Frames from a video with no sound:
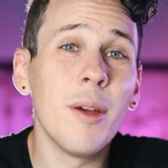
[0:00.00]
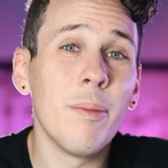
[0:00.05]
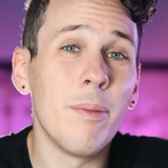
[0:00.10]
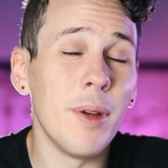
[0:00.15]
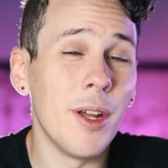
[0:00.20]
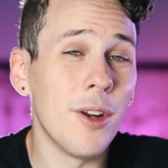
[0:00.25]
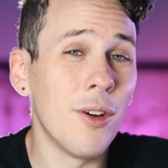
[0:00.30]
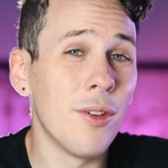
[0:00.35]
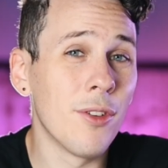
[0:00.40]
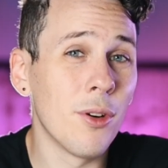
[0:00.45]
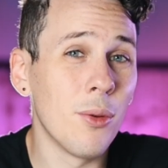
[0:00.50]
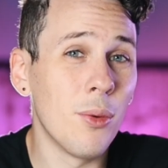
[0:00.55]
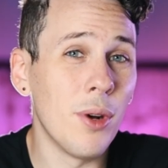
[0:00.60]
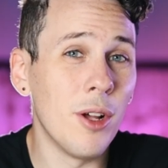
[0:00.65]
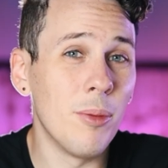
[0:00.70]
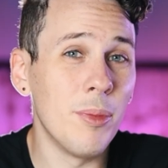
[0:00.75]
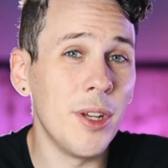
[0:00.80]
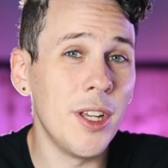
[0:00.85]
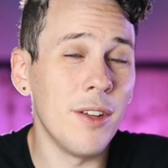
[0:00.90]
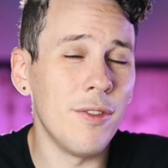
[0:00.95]
be a bit
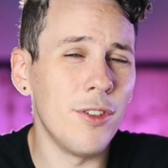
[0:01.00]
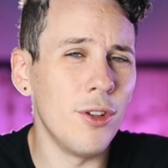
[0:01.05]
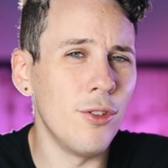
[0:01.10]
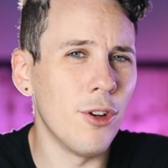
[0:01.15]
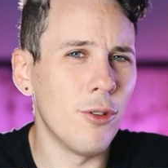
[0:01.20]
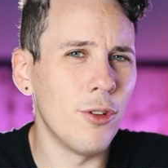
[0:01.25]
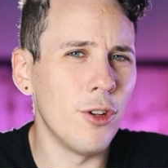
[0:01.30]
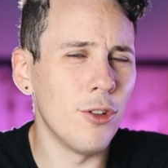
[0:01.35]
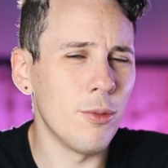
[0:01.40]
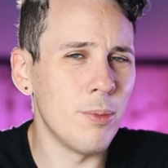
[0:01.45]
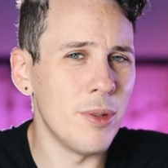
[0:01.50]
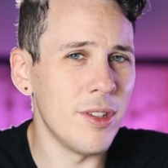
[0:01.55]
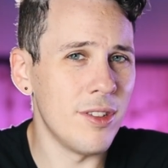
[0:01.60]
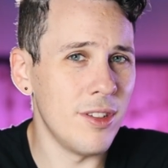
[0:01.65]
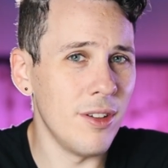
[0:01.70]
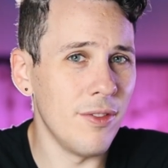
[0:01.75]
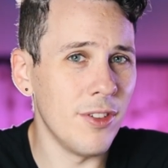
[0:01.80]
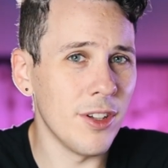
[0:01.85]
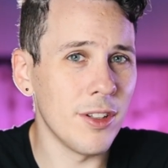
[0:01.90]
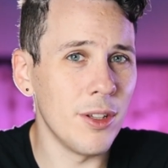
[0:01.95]
overwhelming if you don't know
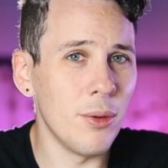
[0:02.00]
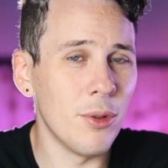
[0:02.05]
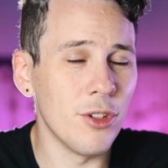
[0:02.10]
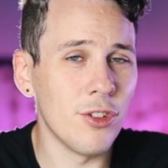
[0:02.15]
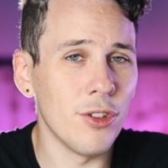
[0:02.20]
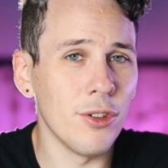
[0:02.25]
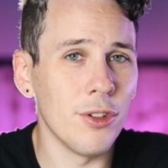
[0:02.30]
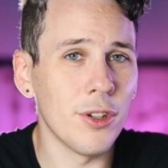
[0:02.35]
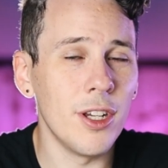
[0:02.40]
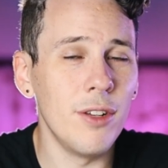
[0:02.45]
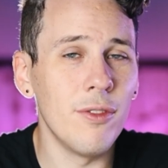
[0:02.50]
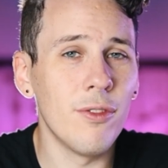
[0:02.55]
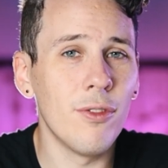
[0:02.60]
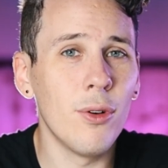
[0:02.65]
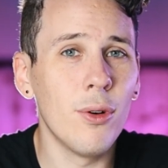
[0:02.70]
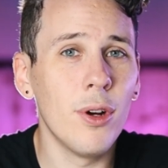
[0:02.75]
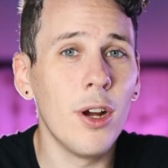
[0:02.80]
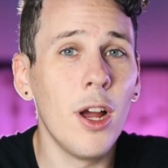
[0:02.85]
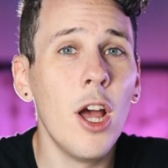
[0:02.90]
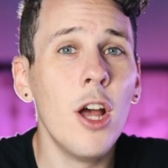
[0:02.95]
specifically what you're looking
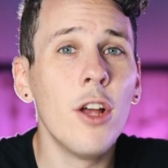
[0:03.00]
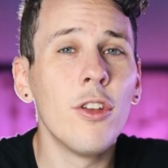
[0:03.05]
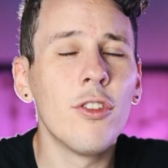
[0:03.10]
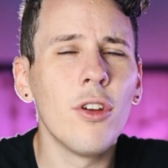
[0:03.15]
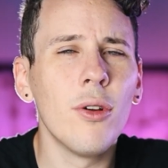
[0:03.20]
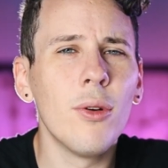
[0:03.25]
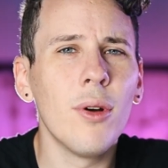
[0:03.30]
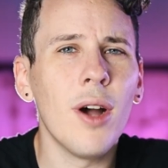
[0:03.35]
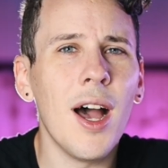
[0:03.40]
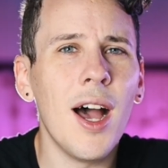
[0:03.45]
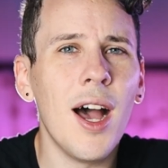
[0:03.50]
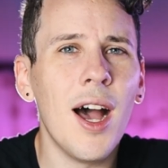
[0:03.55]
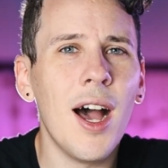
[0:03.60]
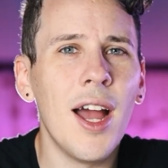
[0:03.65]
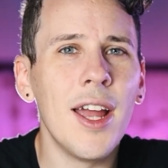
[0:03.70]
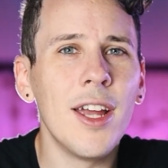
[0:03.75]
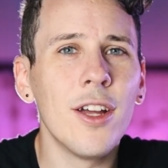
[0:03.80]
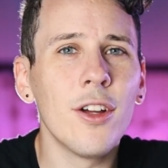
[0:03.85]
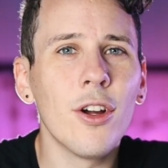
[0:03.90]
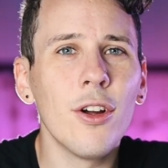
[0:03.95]
for. So
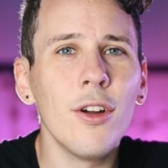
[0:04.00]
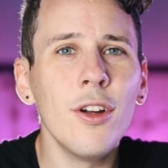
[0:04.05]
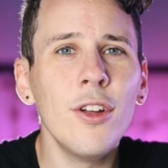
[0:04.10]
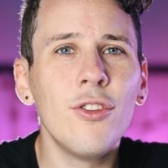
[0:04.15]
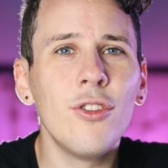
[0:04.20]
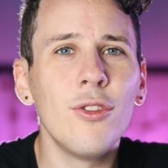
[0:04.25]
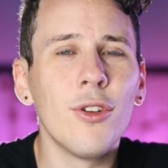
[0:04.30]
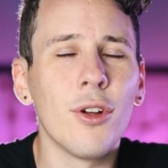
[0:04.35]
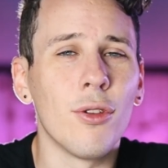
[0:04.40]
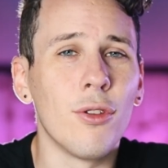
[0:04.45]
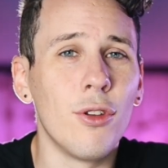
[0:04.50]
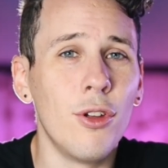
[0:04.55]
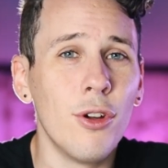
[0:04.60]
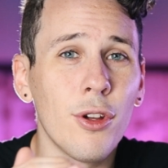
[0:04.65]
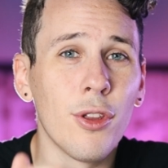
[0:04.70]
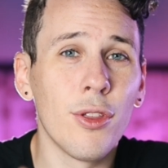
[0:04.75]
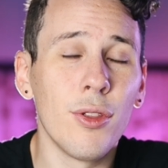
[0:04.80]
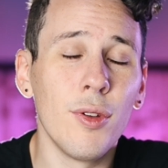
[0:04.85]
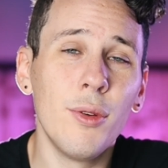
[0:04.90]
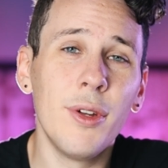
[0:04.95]
I encourage you to
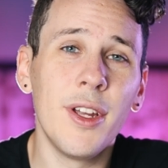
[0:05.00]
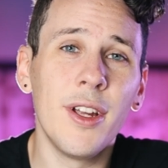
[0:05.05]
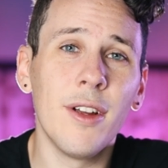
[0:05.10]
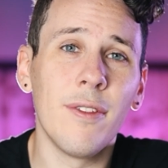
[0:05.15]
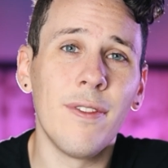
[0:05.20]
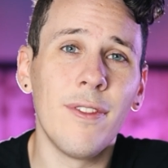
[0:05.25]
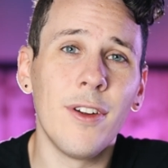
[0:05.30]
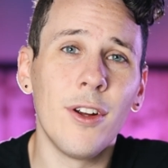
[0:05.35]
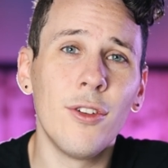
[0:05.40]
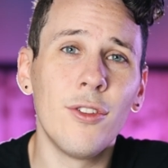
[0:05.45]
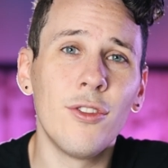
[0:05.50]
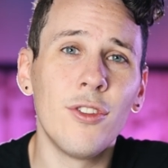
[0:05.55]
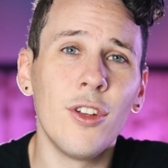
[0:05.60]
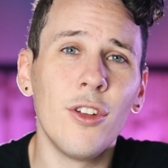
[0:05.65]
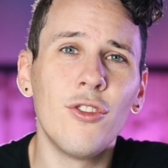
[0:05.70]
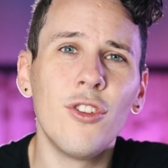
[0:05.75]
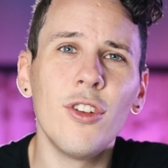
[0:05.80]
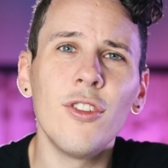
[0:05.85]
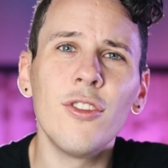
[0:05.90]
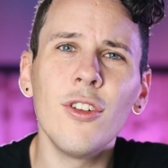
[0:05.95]
look through here first,
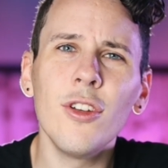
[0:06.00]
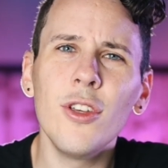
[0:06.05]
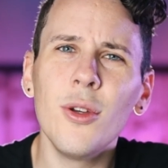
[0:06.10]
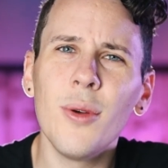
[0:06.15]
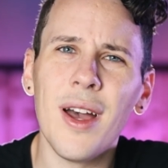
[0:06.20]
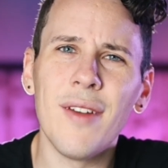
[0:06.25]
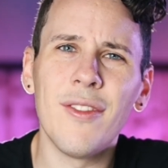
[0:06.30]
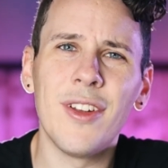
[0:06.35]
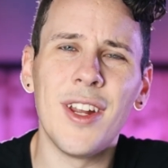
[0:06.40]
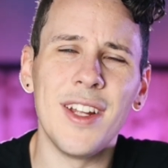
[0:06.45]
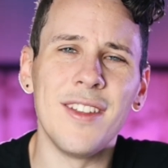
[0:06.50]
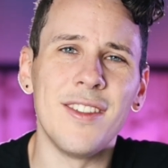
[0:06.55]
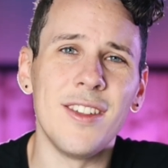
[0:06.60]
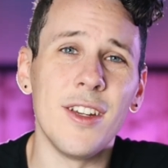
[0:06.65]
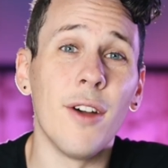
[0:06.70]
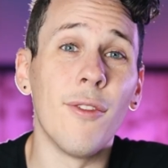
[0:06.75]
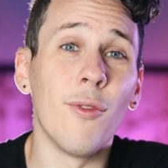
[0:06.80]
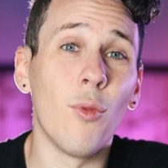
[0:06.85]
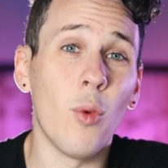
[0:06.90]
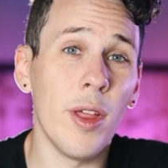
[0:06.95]
just so you have an
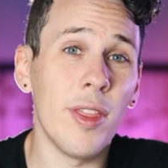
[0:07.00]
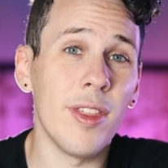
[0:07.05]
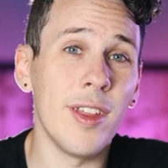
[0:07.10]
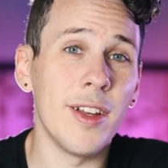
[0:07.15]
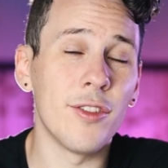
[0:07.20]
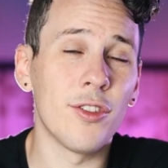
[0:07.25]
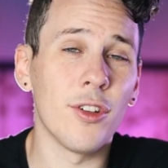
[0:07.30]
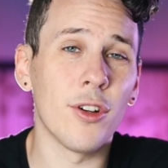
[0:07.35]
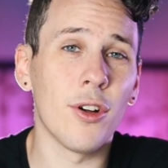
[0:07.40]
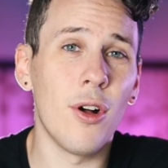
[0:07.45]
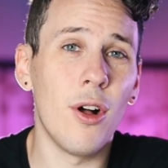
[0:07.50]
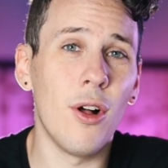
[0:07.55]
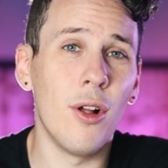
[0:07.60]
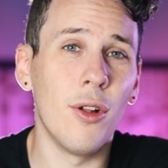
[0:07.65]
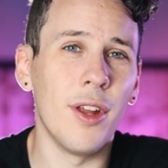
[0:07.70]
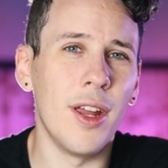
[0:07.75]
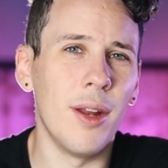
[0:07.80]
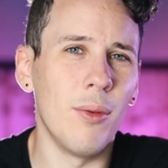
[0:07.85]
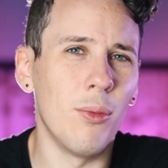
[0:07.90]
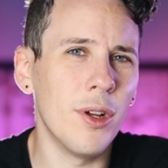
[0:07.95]
idea of what things are
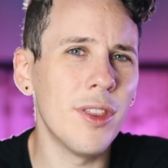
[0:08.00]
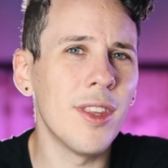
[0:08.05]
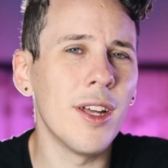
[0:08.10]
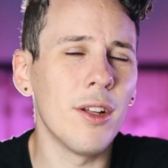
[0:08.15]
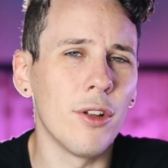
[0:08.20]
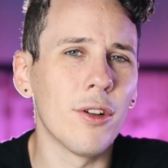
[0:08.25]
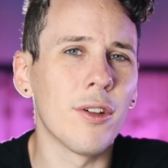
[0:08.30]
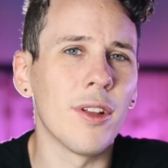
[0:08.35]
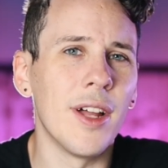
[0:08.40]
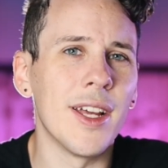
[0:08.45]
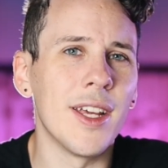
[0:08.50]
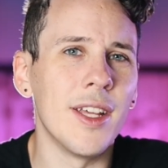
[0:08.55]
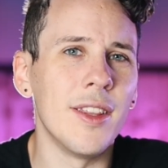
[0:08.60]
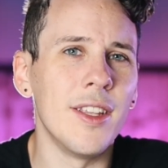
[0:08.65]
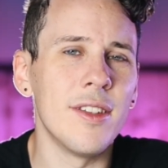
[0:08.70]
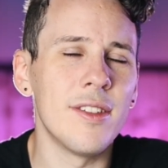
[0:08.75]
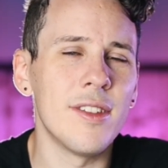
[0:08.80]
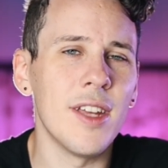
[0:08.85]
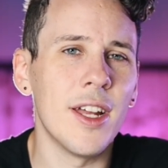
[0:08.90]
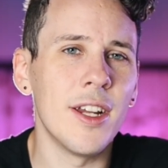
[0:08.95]
called and what they look like in these